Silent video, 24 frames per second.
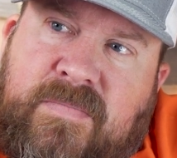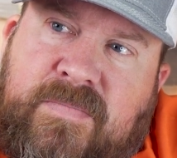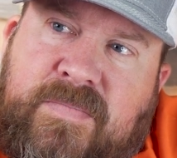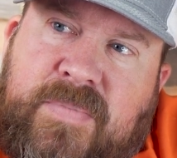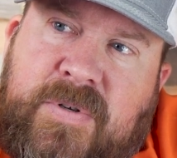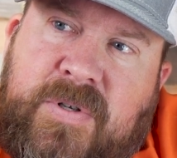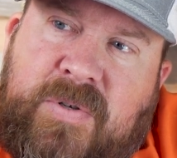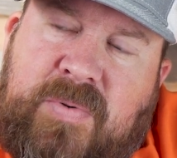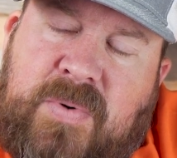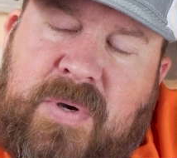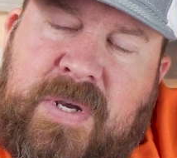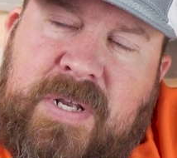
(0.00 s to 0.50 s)

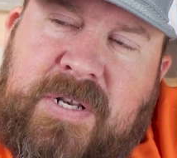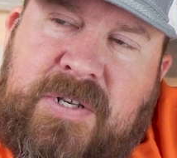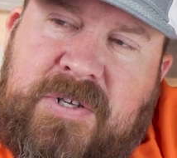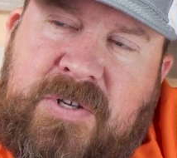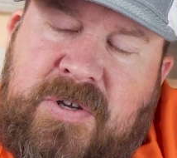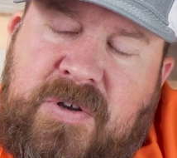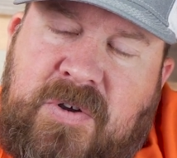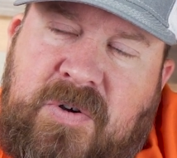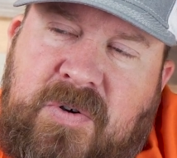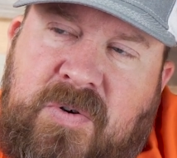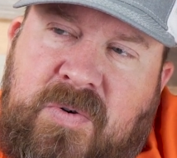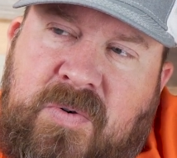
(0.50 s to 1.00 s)
between
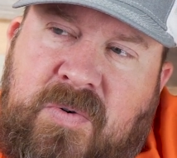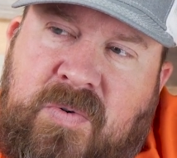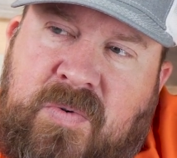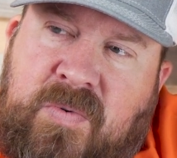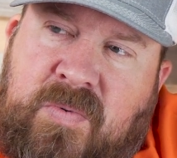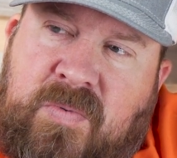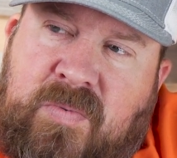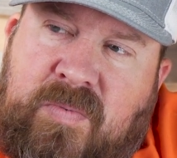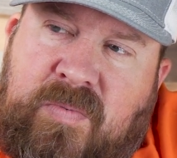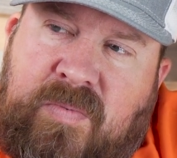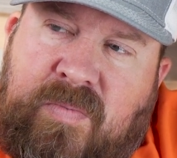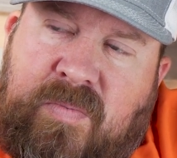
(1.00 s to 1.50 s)

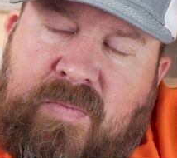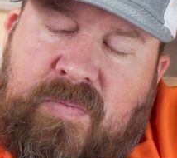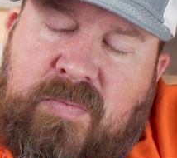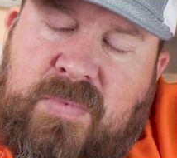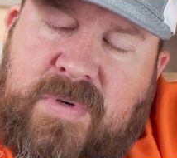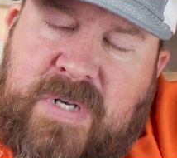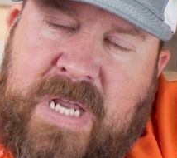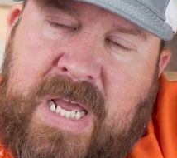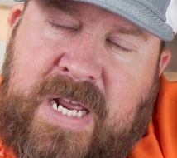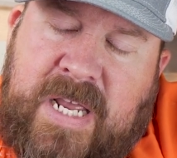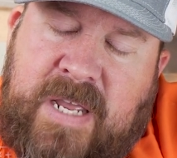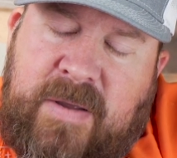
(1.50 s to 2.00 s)
two
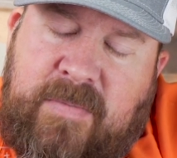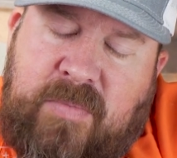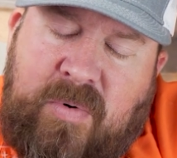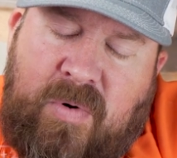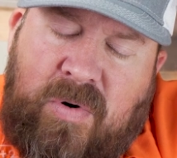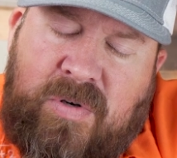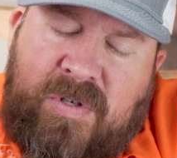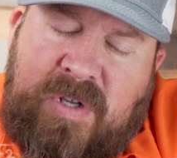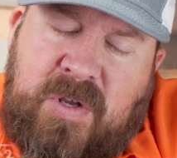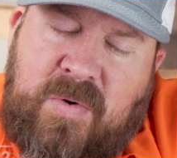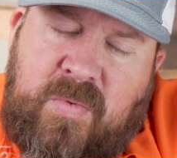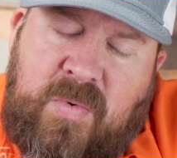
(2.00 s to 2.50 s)
decking
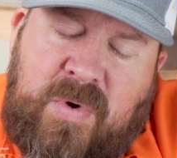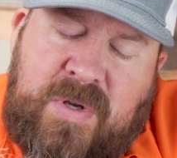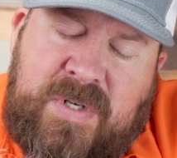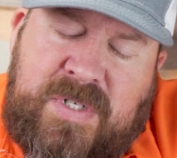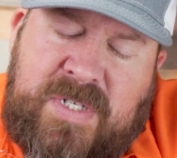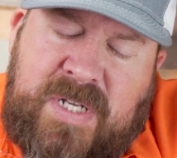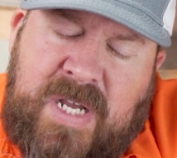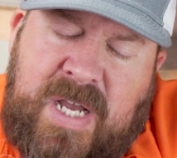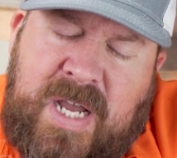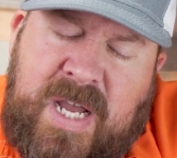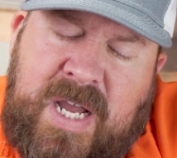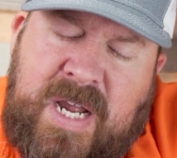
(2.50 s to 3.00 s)
boards on one
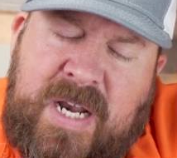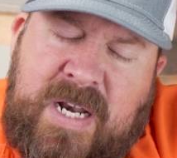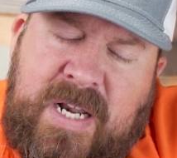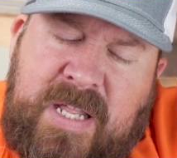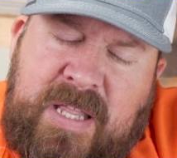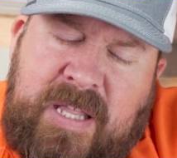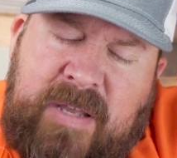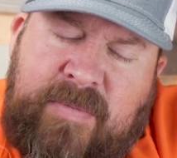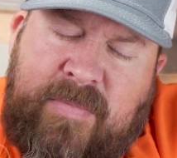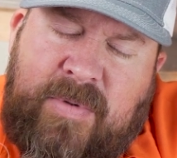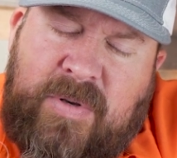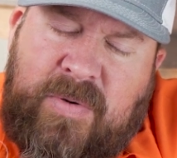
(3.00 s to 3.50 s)
side
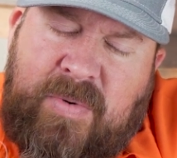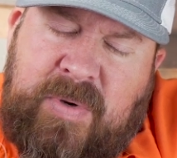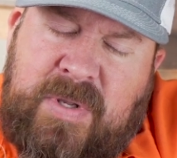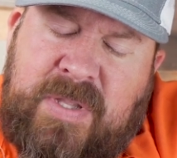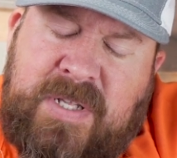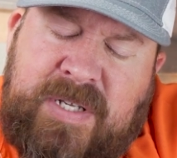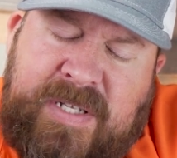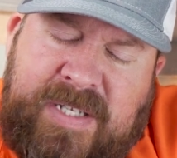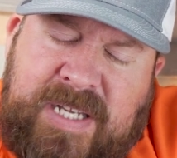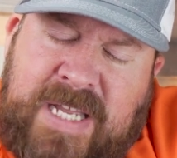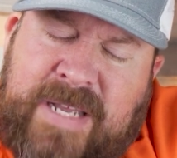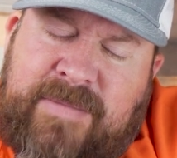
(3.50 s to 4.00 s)
and then between
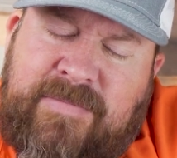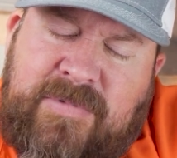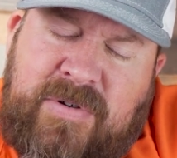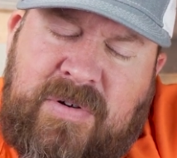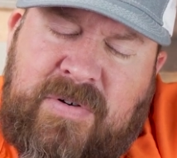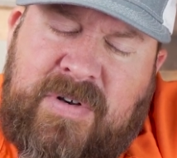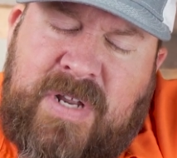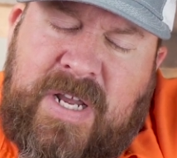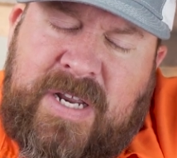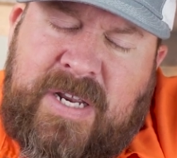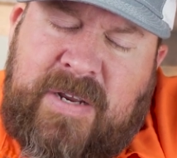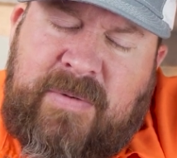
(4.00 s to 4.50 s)
the same
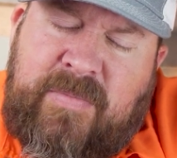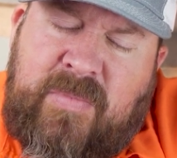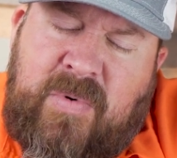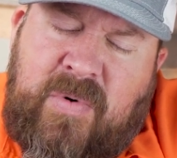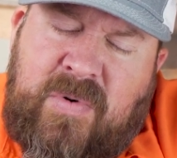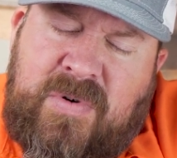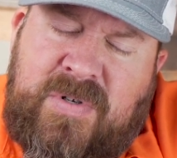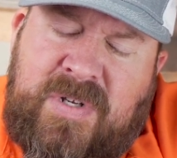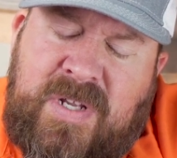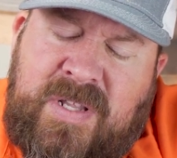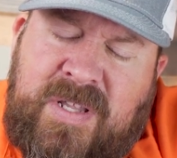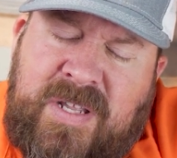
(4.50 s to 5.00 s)
two decking
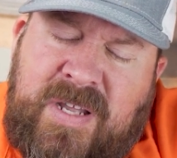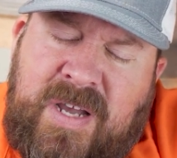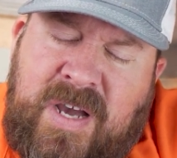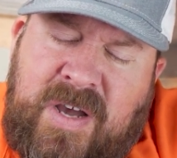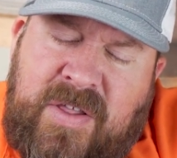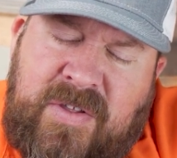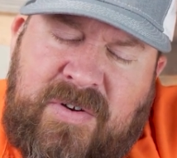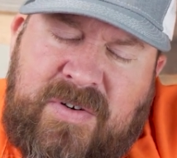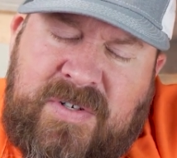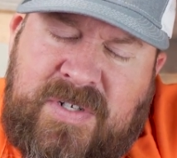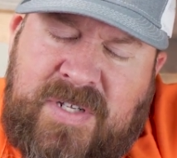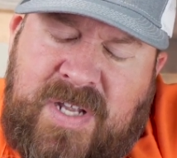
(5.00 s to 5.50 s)
boards on the
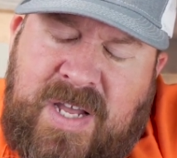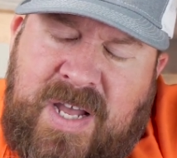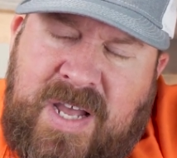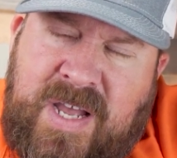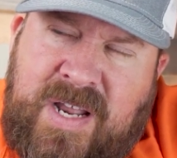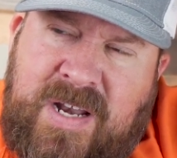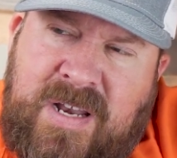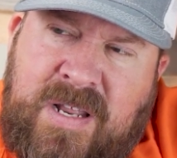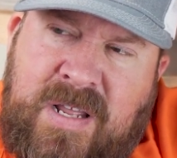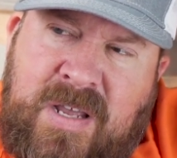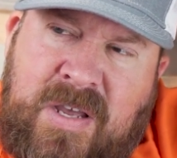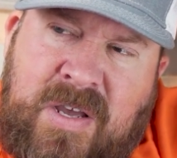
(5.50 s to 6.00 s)
other
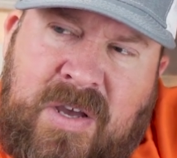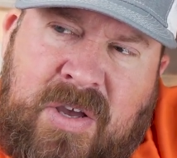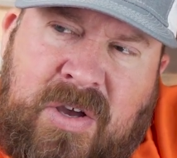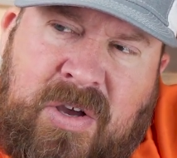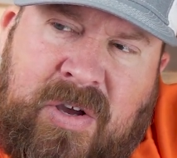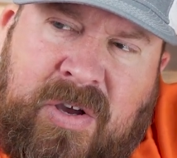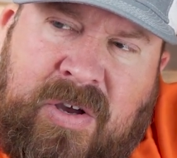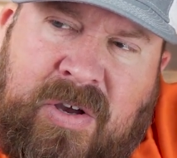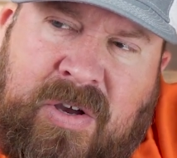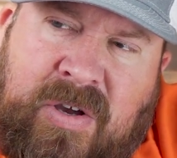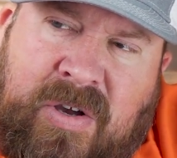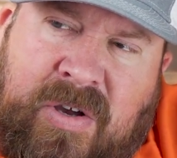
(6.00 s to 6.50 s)
side,
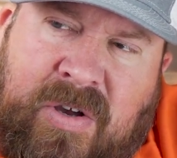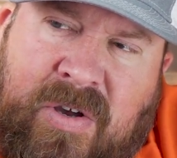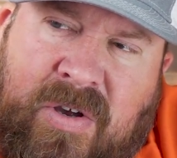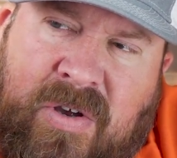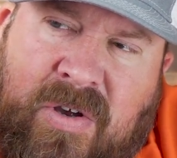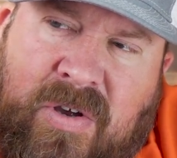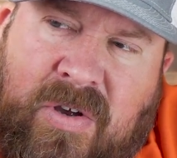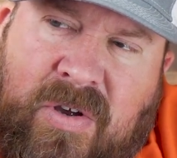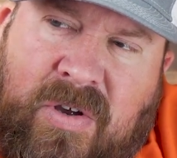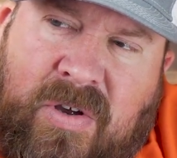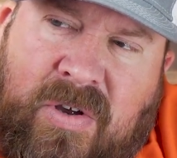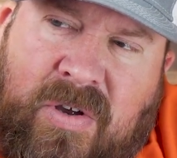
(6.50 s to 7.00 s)

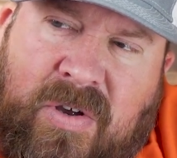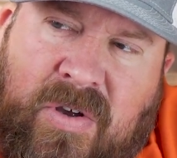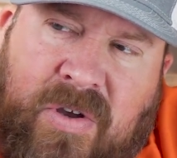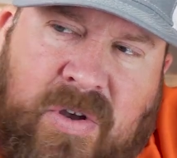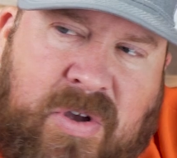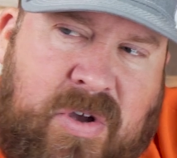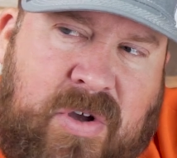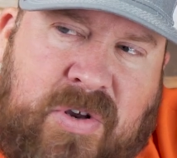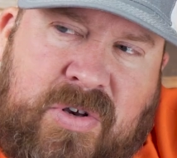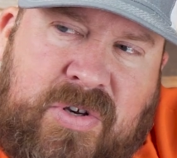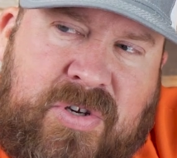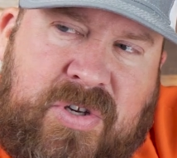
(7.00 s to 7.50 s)

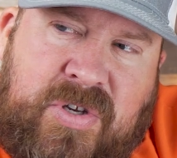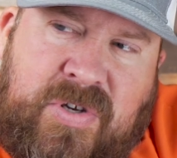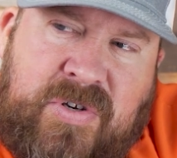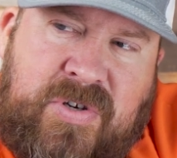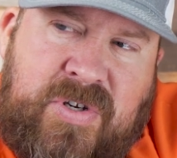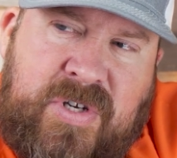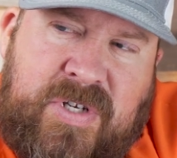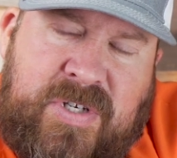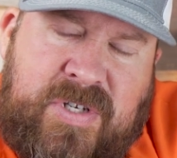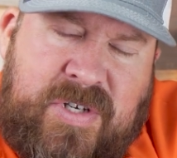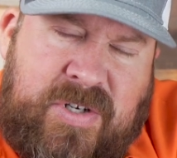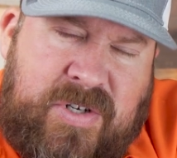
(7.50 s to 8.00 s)
couldn't you
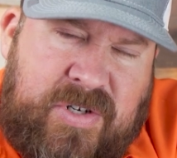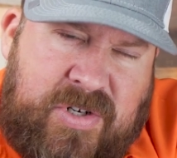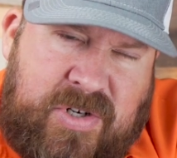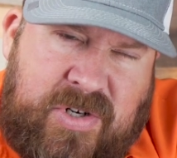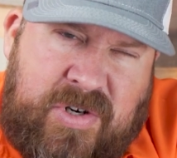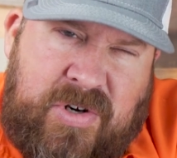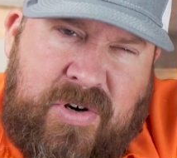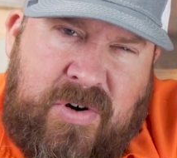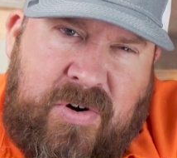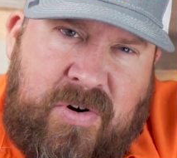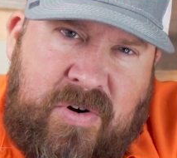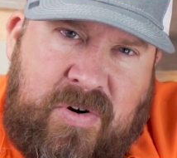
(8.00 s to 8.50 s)
just
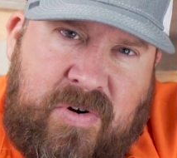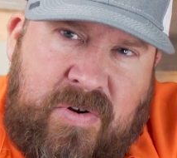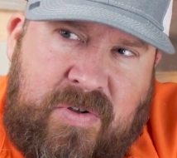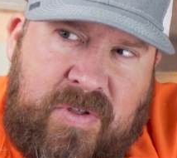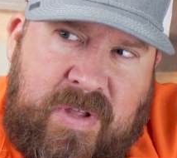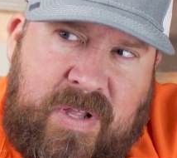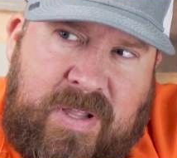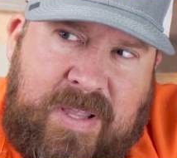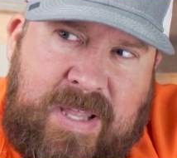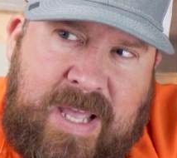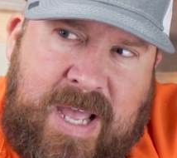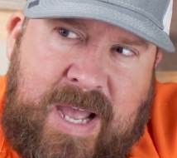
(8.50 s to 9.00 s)
ensure
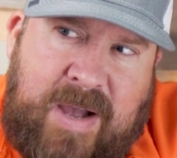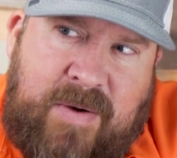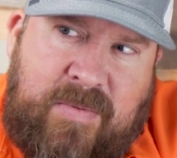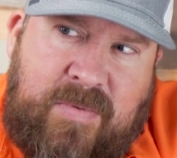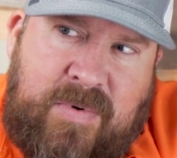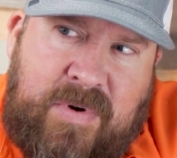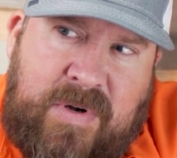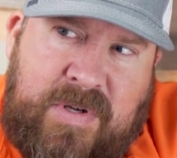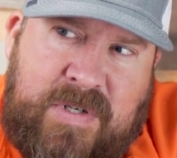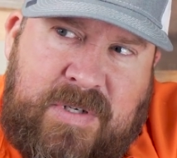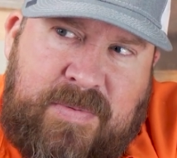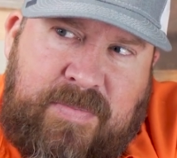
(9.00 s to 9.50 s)
that that
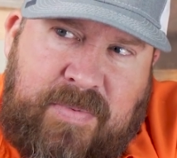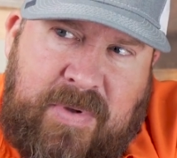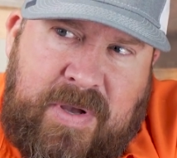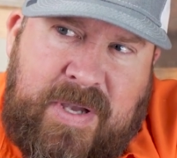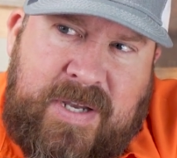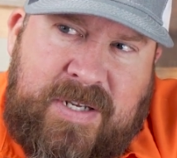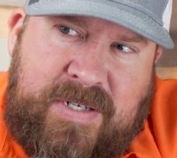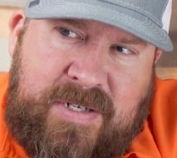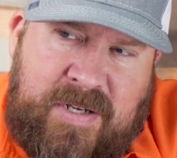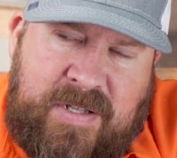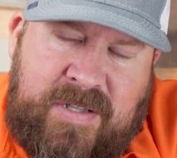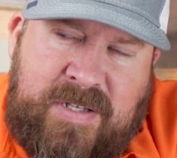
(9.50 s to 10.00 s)
was
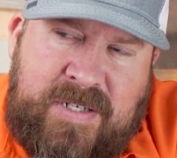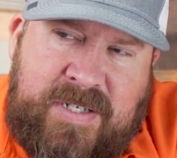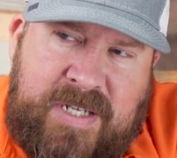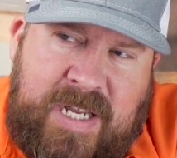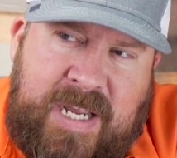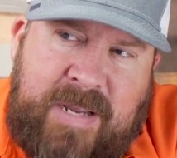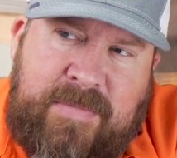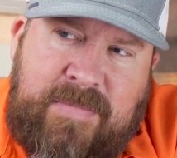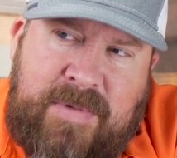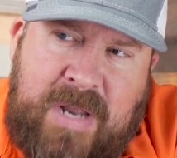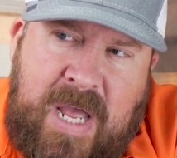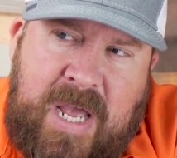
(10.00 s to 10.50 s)
placed on the
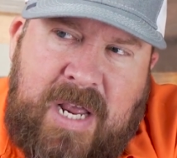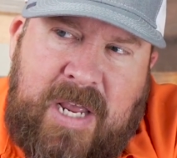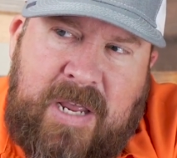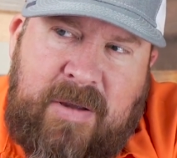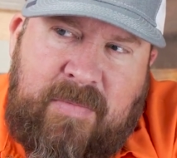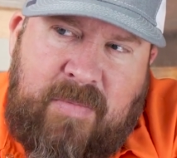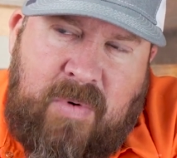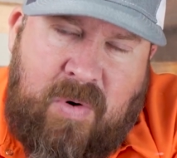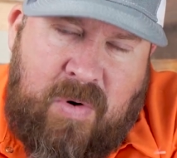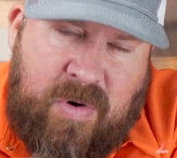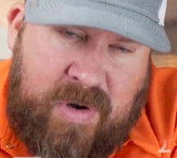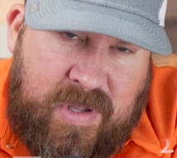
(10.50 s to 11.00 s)
same
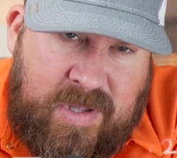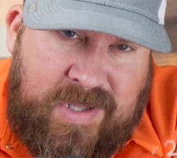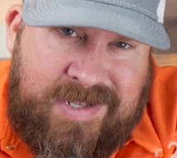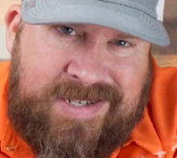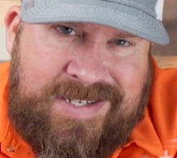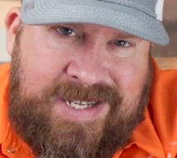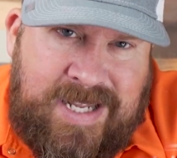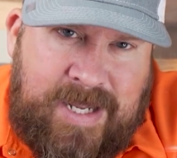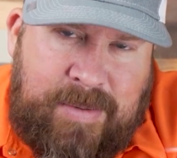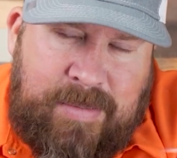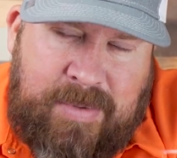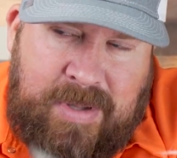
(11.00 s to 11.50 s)
decking board in the
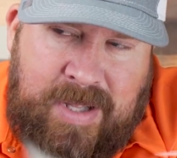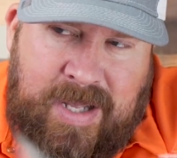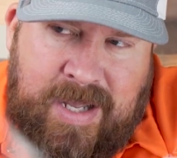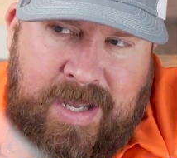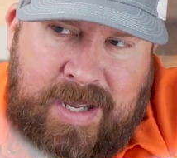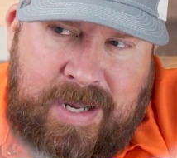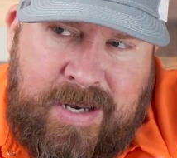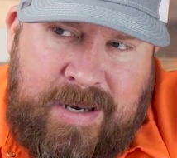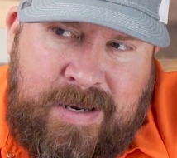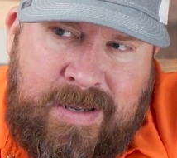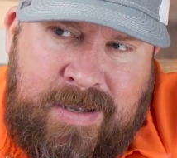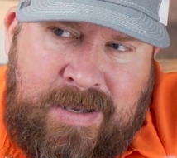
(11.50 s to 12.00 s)
same
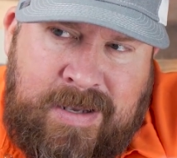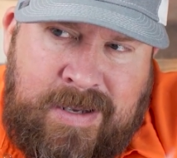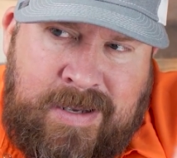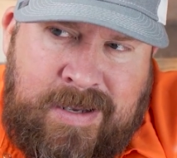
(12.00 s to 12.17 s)
line